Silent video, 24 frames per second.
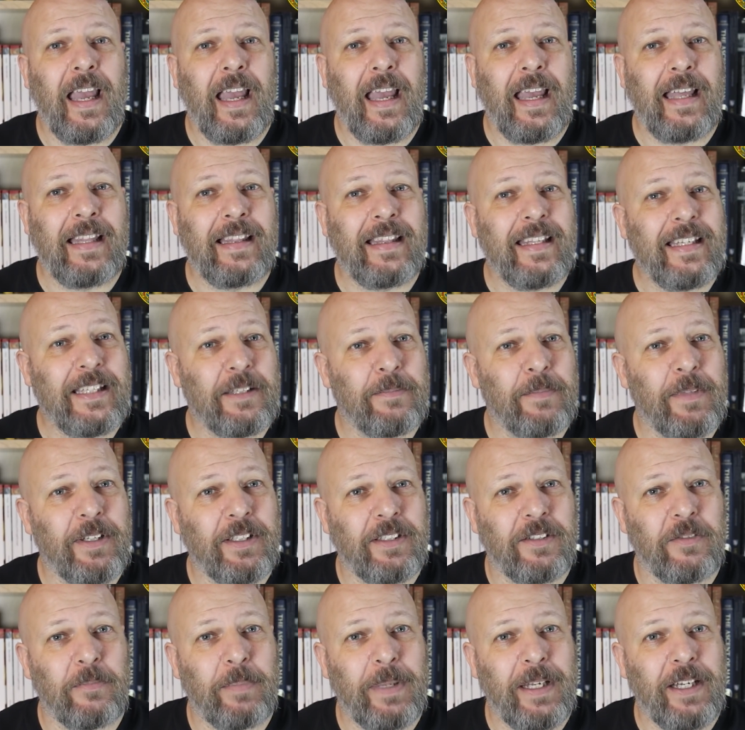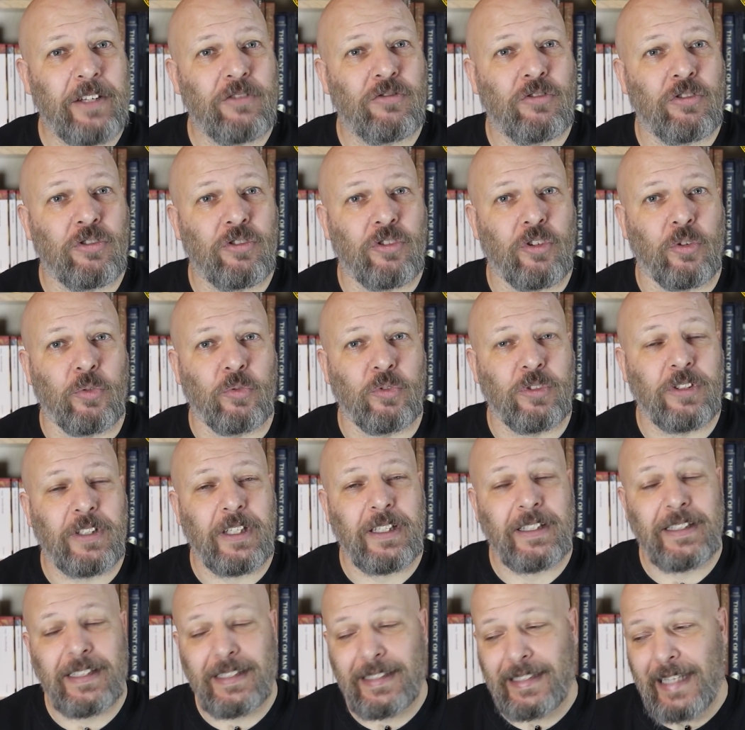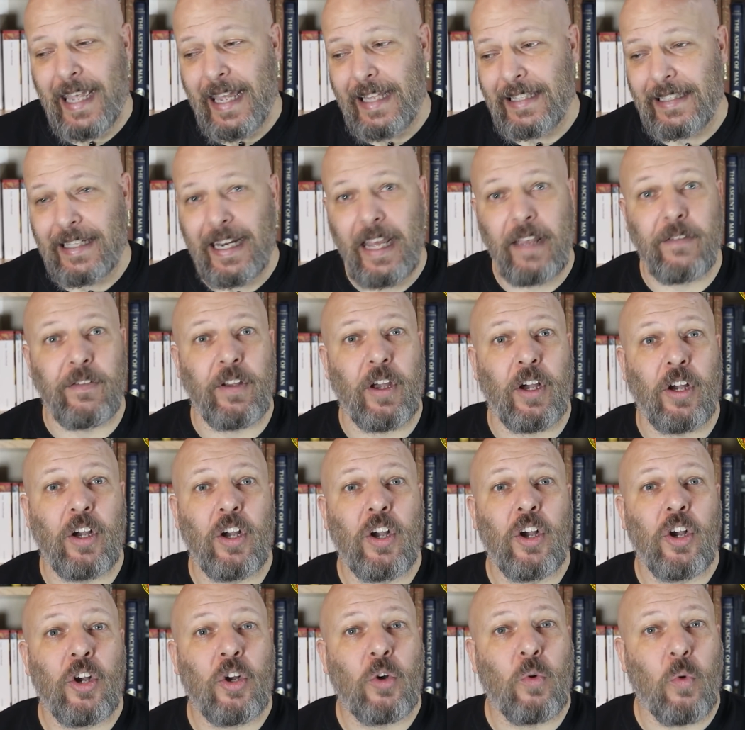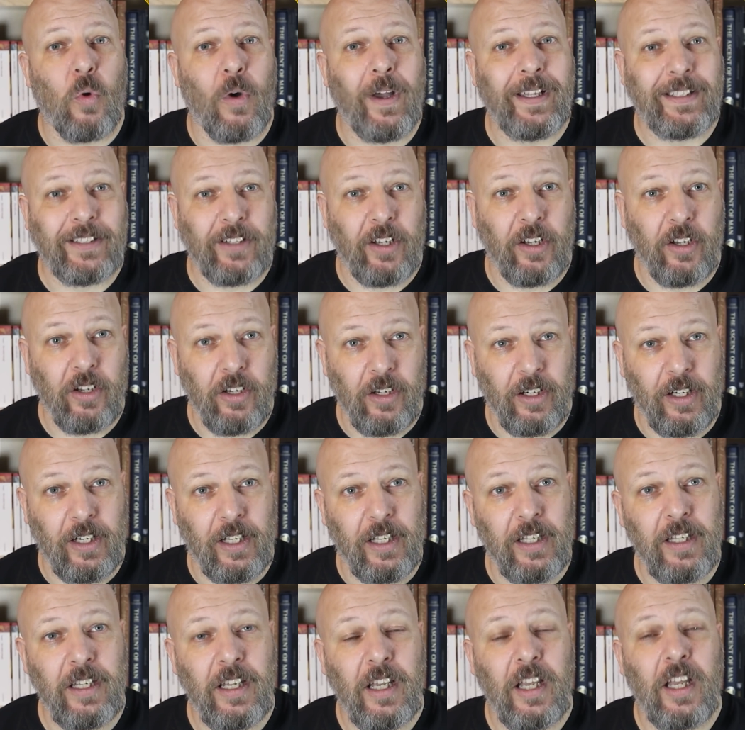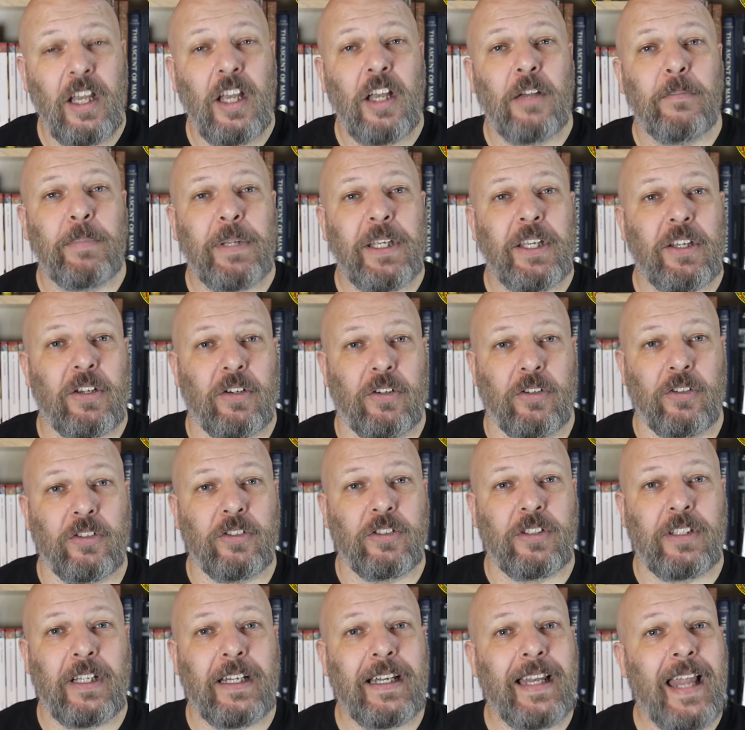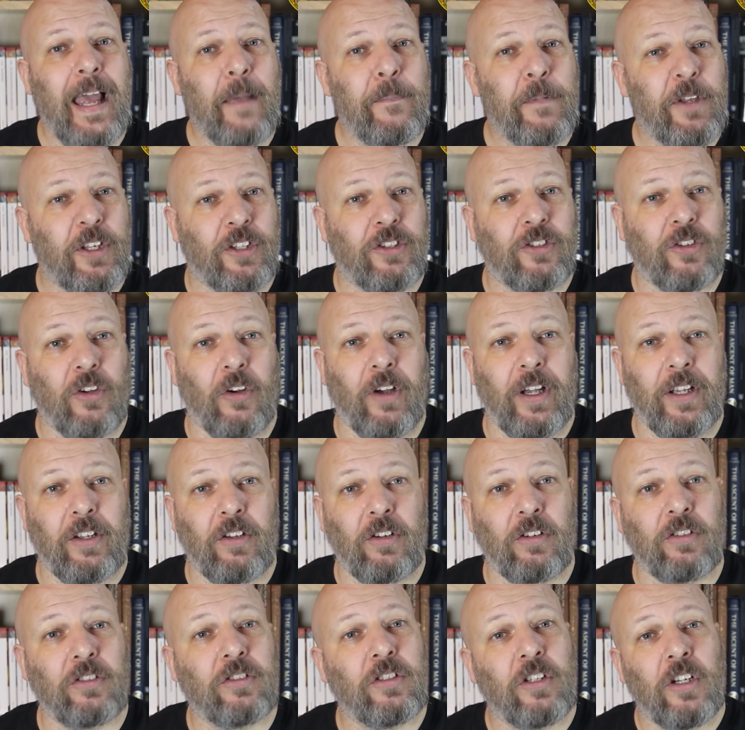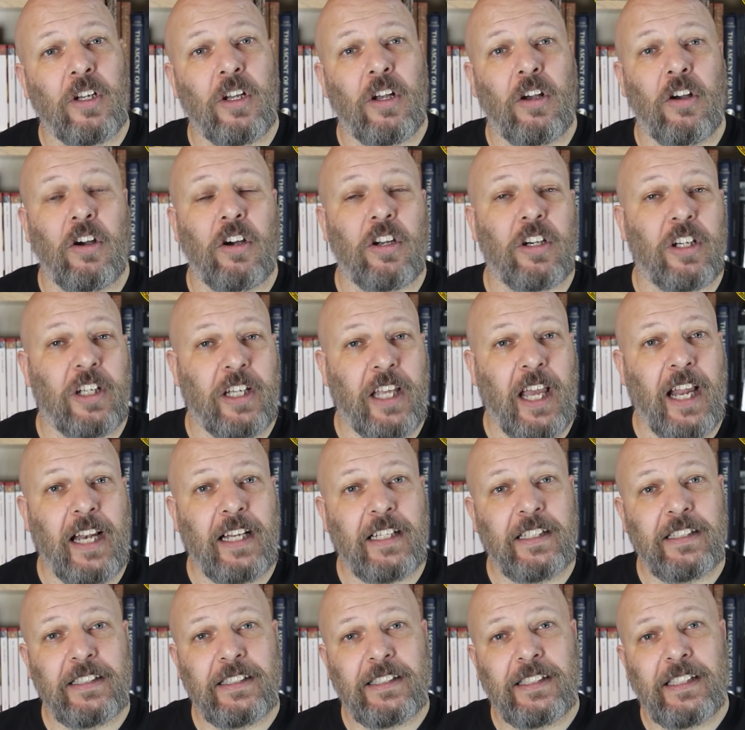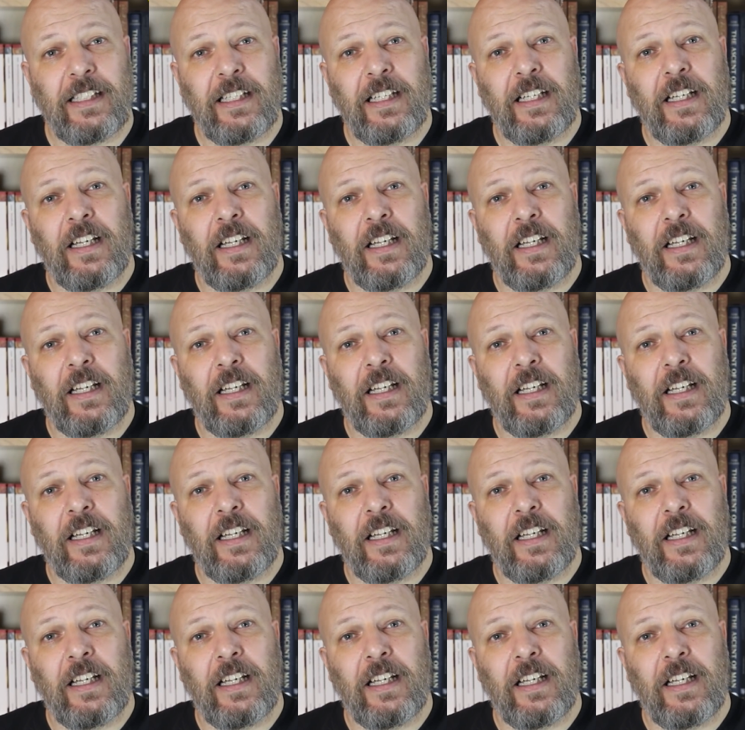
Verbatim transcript: And this must have been introduced into Scandinavia quite early, because the Lappish sky gods, Horagals,